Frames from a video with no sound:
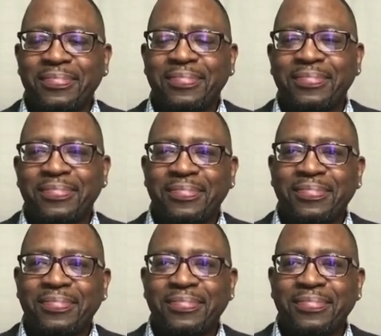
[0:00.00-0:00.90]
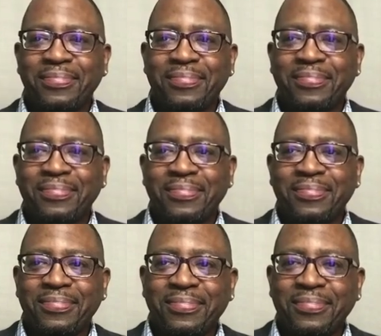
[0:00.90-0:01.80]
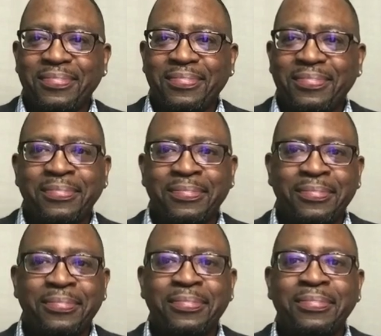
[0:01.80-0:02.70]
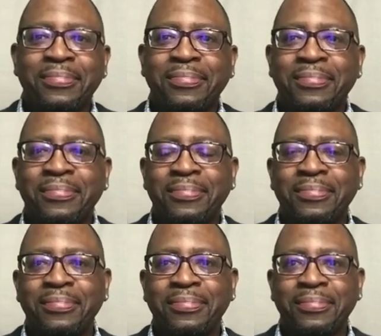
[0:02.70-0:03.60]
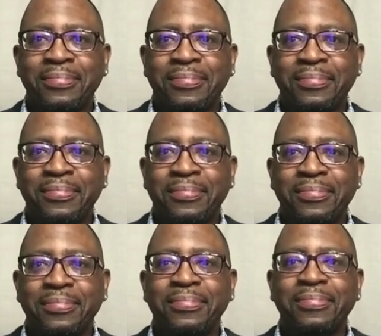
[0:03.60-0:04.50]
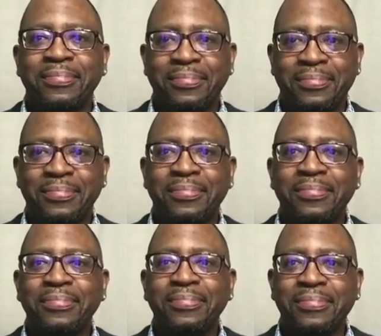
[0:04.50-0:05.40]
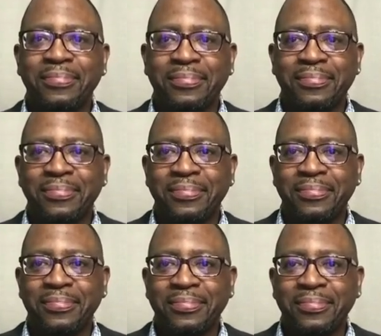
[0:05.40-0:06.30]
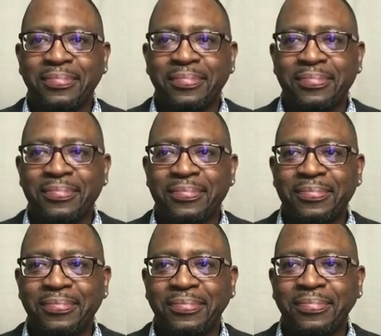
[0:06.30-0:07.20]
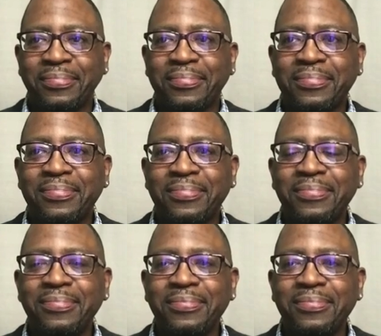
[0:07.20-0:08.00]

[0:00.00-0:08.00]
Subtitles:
No words are spoken by the person on screen.